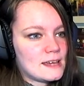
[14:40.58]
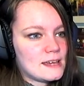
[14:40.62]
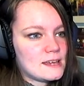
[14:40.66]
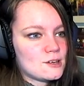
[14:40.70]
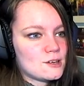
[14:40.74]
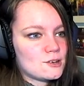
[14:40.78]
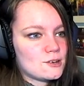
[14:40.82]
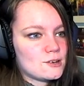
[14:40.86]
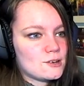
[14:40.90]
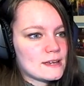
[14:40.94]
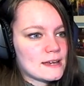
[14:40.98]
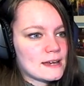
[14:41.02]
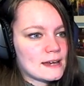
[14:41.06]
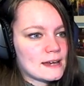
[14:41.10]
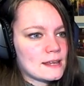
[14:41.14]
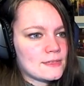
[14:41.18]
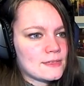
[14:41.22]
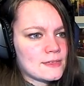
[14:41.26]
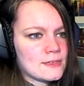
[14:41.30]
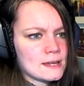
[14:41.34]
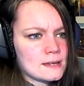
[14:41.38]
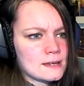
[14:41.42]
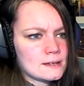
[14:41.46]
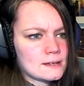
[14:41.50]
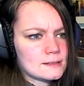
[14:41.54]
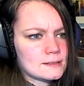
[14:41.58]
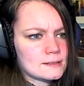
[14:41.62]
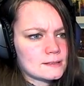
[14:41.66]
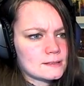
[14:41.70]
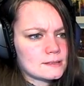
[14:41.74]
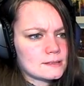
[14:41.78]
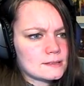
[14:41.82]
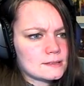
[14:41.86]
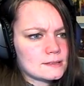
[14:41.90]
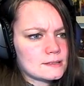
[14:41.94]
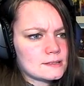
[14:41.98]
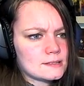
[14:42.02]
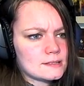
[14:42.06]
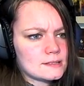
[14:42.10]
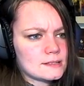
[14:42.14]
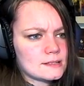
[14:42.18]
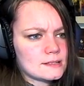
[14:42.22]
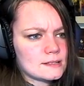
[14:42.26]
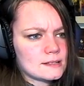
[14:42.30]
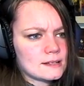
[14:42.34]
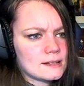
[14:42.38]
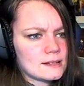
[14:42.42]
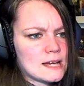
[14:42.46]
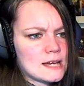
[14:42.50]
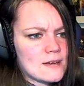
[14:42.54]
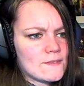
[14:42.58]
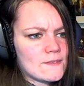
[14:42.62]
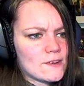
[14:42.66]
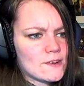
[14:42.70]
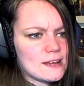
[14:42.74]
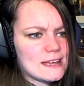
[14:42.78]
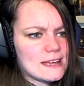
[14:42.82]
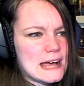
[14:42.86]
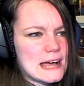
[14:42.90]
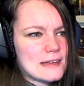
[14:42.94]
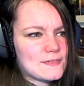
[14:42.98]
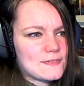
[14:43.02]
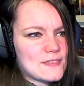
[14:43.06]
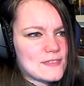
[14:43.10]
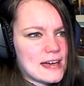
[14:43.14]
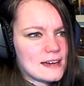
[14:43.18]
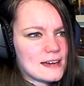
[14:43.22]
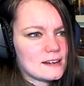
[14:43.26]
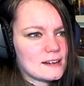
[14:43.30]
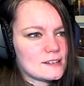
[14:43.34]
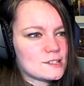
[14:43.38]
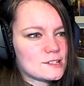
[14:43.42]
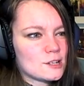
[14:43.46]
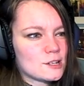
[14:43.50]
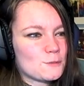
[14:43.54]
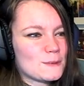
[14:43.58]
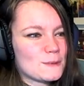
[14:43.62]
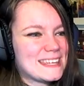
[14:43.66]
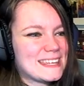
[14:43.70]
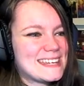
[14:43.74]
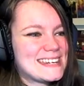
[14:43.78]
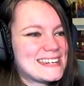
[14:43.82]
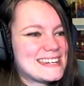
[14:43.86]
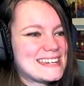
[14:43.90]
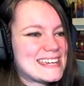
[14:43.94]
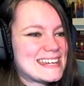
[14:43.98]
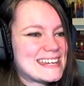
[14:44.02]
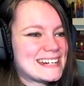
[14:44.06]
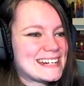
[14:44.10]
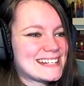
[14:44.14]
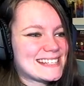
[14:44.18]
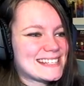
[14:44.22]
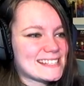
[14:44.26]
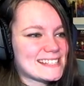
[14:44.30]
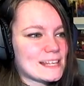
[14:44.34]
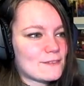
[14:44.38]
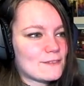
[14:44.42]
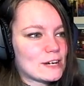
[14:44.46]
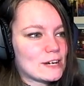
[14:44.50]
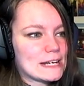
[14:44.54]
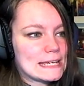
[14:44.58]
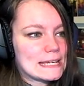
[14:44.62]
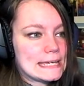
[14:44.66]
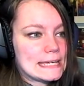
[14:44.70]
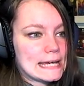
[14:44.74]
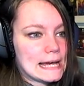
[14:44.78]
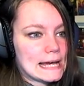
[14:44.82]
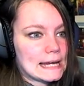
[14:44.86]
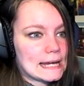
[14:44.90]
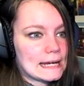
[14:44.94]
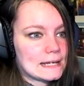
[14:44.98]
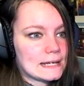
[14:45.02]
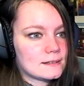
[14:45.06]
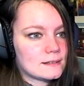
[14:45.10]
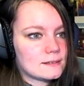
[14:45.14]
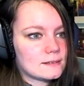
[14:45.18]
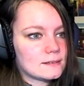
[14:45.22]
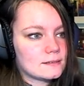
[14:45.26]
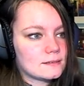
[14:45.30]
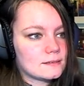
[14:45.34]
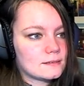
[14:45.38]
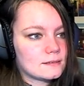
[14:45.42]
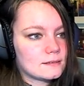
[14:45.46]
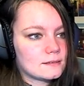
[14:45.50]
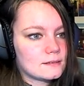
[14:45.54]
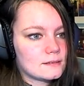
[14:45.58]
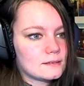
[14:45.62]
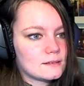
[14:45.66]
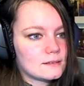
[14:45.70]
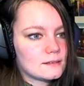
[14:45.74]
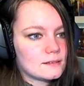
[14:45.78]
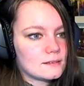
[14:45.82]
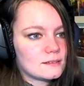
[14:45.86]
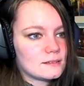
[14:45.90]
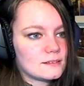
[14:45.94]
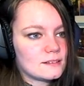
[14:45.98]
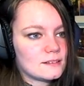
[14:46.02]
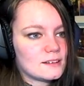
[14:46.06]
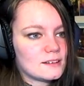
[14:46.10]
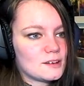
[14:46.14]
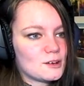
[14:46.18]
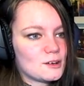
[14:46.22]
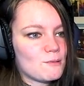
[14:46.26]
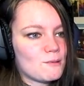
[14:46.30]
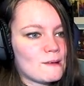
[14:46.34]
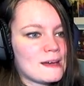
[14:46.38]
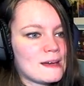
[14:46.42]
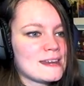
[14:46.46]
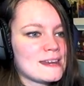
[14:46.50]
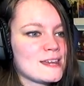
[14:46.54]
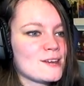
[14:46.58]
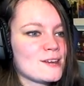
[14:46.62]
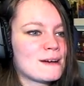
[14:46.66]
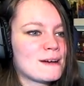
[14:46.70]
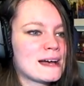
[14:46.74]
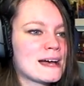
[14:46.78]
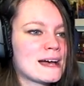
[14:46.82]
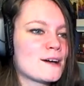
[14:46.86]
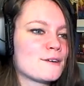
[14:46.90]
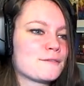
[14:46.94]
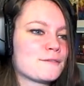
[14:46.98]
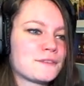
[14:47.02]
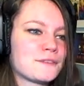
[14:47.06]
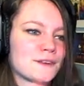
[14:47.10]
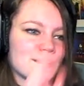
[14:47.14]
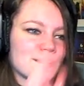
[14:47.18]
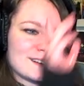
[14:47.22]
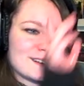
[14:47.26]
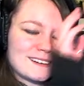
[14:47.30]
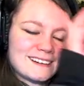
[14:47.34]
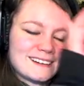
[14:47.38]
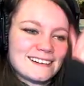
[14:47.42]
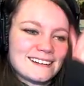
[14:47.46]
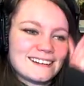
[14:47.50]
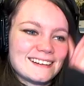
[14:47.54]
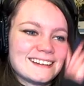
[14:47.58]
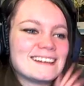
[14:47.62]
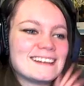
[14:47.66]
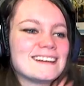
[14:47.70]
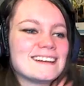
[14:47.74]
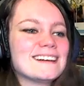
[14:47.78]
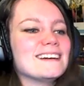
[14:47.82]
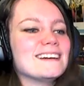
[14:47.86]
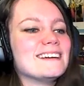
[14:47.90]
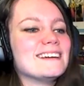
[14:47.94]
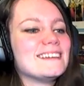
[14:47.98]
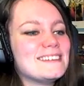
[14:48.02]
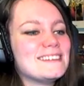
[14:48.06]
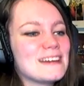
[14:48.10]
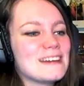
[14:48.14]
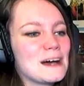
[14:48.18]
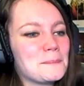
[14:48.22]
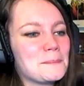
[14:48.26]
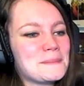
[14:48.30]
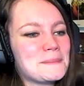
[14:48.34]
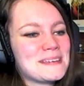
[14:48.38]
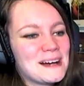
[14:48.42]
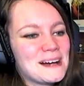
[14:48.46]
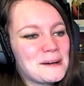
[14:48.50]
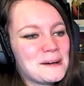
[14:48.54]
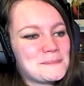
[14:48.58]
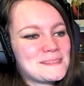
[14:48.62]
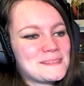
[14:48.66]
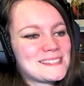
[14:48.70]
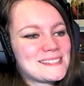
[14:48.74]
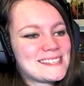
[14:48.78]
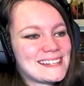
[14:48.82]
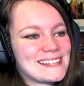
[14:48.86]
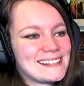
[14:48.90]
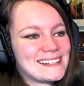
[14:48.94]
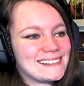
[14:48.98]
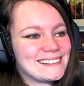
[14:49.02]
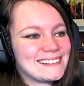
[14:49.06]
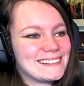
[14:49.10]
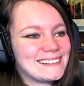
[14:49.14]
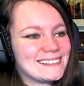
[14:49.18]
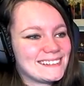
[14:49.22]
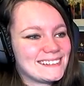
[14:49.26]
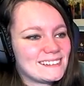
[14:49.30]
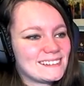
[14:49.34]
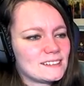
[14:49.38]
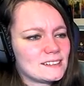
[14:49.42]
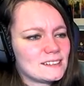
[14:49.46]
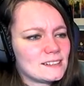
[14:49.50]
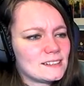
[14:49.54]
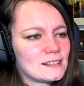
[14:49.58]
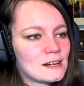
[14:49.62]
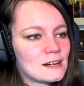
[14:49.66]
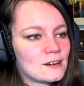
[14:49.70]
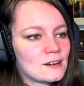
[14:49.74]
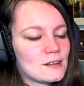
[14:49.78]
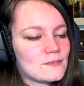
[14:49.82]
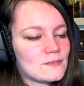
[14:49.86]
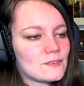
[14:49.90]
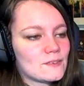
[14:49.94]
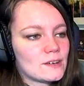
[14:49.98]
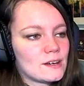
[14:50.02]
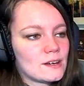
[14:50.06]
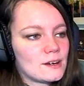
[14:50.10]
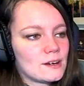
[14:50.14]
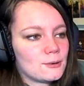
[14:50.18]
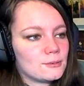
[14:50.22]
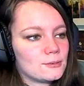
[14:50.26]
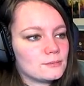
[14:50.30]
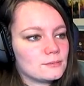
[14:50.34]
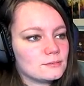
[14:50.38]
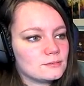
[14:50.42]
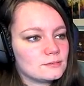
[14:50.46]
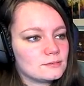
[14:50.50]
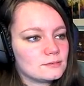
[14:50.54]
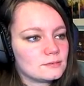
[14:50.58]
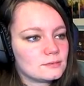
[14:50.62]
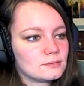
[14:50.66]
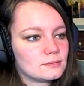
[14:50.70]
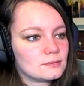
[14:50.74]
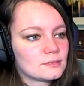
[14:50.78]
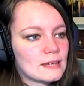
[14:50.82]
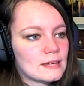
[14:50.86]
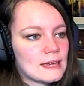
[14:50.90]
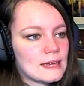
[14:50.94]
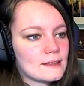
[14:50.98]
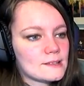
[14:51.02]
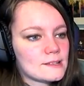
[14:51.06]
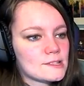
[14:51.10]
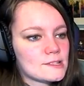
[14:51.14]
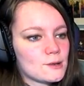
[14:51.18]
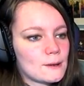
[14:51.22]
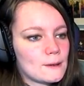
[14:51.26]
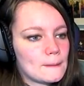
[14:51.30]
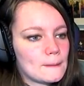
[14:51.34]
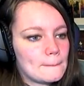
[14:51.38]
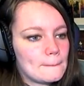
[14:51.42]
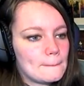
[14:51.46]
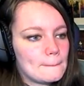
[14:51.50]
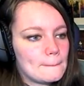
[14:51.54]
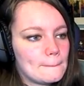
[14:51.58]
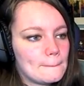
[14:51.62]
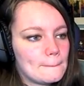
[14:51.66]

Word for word: Hey, you, do you got anything? I've already got that. I don't really need it since I've already got it. Why do you have yum yums and I don't even know. Okay, let's do it.